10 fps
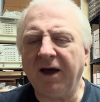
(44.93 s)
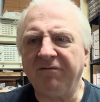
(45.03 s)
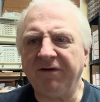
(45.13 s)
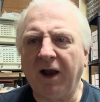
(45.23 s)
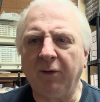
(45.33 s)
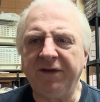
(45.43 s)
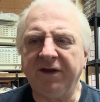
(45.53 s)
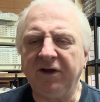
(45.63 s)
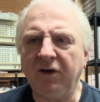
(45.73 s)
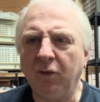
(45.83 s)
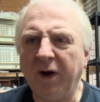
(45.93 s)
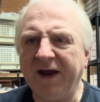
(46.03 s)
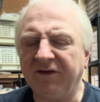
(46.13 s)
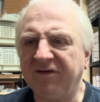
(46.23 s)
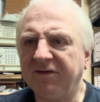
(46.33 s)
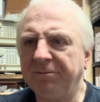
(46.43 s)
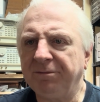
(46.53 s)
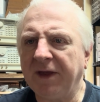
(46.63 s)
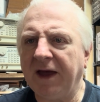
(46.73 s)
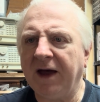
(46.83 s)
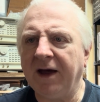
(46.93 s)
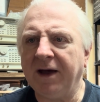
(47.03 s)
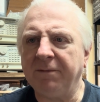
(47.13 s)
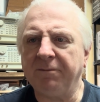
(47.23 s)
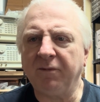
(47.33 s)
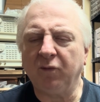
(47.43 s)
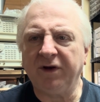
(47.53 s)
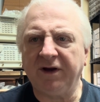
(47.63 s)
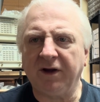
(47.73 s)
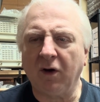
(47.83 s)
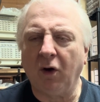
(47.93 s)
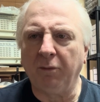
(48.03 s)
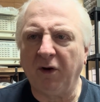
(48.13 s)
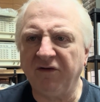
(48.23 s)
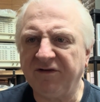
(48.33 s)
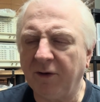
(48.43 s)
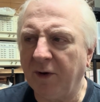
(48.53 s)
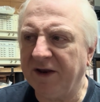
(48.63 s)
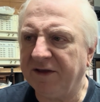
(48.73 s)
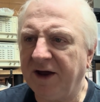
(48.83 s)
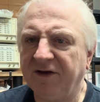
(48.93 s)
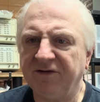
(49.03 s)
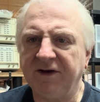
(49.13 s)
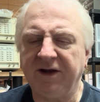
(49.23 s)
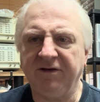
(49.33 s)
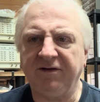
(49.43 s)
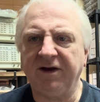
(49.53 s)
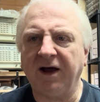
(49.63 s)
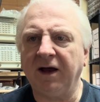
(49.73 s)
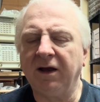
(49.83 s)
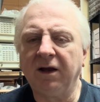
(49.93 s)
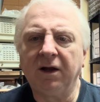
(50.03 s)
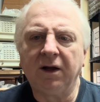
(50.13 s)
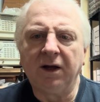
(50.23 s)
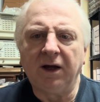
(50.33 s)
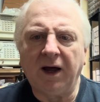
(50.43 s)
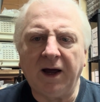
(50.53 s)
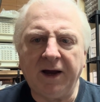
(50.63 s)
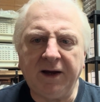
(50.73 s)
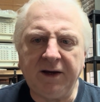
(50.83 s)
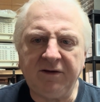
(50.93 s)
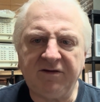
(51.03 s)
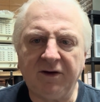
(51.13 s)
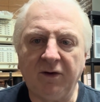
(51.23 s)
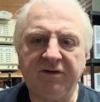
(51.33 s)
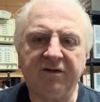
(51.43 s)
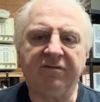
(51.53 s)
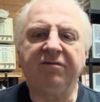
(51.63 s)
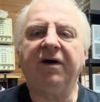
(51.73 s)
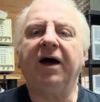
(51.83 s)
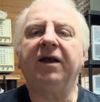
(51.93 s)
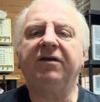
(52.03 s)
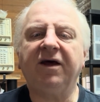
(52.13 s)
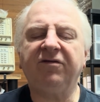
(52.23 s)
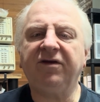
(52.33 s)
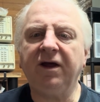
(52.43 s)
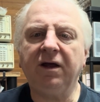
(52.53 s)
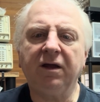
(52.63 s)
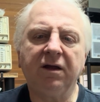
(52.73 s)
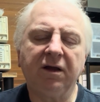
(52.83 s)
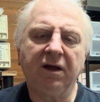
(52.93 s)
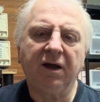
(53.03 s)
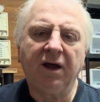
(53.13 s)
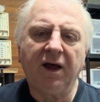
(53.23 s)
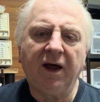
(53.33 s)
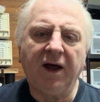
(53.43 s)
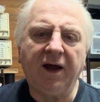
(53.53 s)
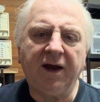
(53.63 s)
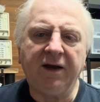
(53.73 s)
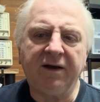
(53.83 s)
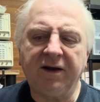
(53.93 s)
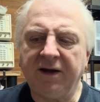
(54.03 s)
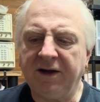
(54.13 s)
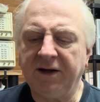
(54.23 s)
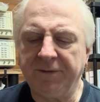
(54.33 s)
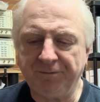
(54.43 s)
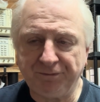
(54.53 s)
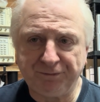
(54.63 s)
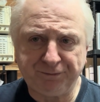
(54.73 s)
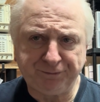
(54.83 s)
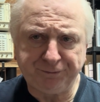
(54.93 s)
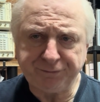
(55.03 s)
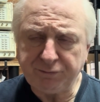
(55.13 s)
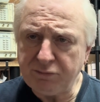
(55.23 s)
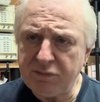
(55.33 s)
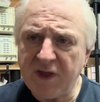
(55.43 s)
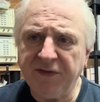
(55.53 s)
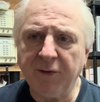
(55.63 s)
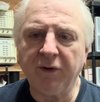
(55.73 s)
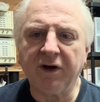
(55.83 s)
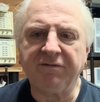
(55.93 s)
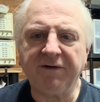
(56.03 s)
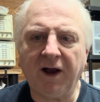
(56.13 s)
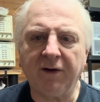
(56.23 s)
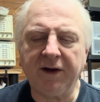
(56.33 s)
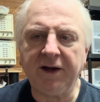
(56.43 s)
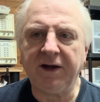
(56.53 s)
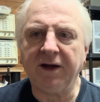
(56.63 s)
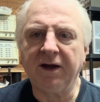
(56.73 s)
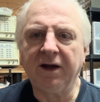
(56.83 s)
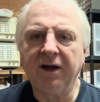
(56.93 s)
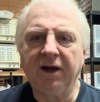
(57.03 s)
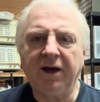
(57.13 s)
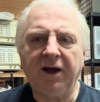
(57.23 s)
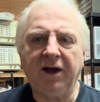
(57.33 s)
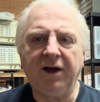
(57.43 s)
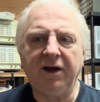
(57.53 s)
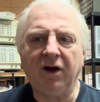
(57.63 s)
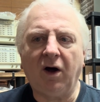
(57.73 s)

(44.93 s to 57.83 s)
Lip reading: fellow in the US. He did a Gold Monster 1000. He did a series of testing, and then we got a fellow here in